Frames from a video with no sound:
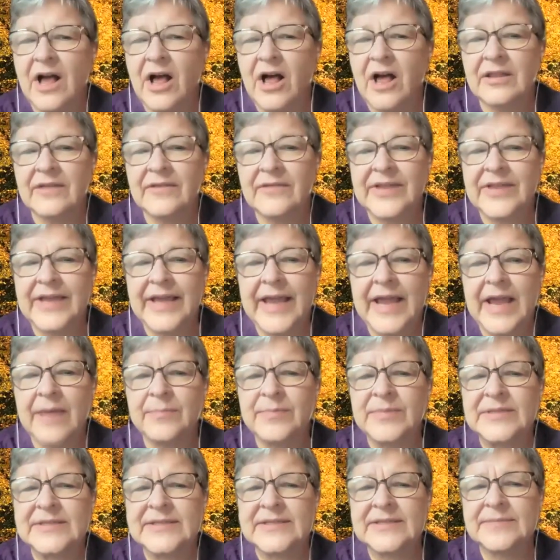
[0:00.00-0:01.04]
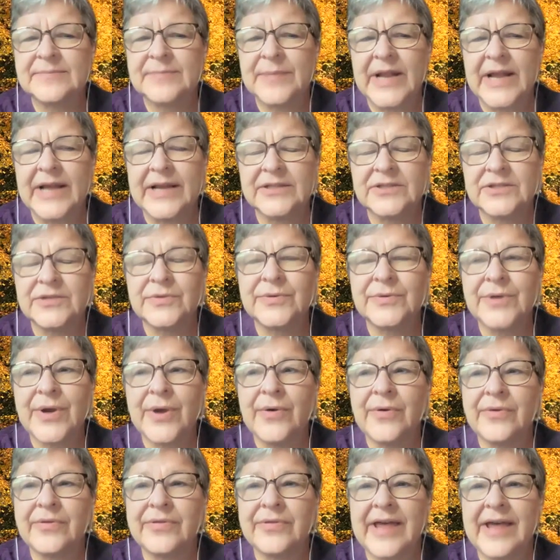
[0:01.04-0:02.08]
all of the campuses, but I do
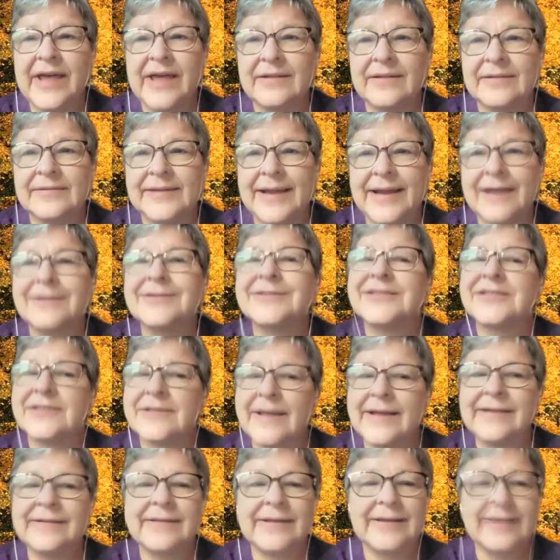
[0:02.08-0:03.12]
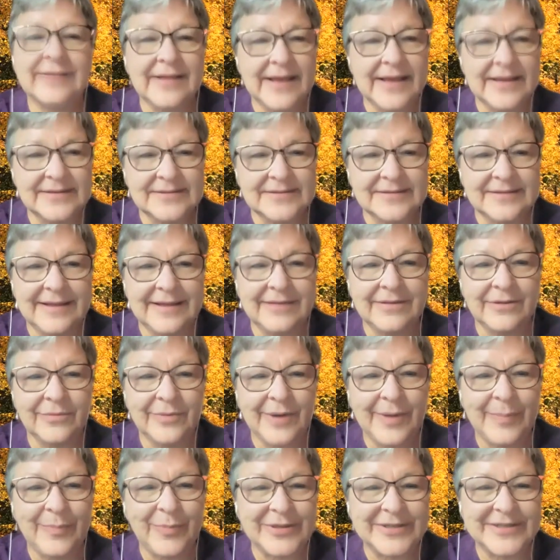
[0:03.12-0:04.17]
know that they are slightly less than the
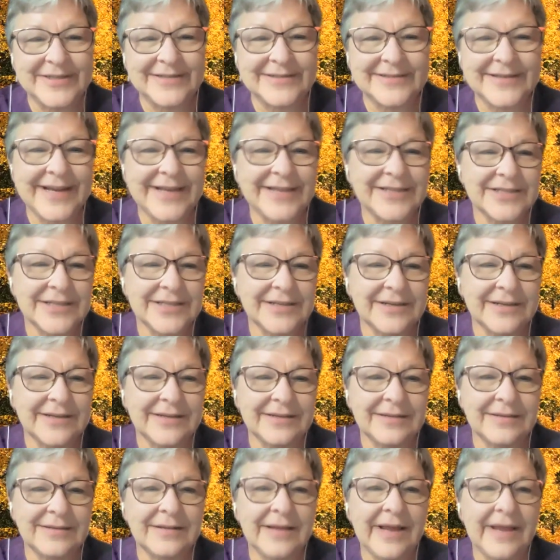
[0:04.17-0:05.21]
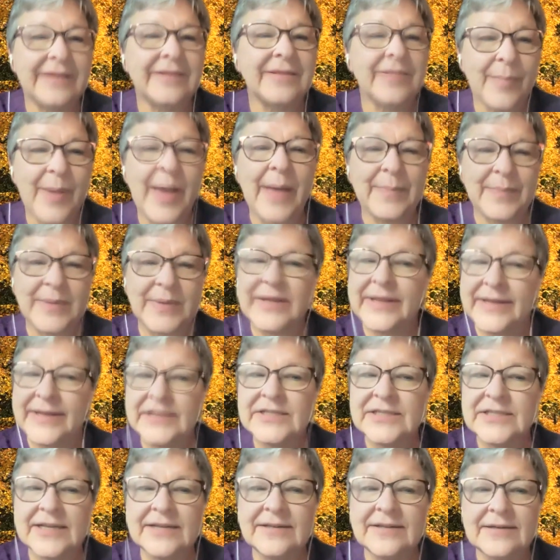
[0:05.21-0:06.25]
representation in, in the
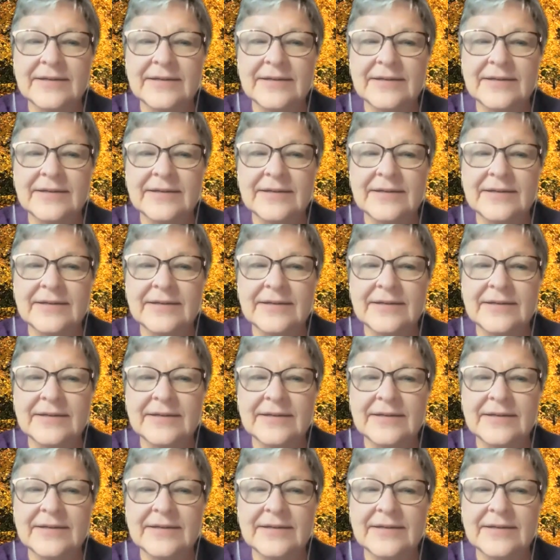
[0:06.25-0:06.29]
population.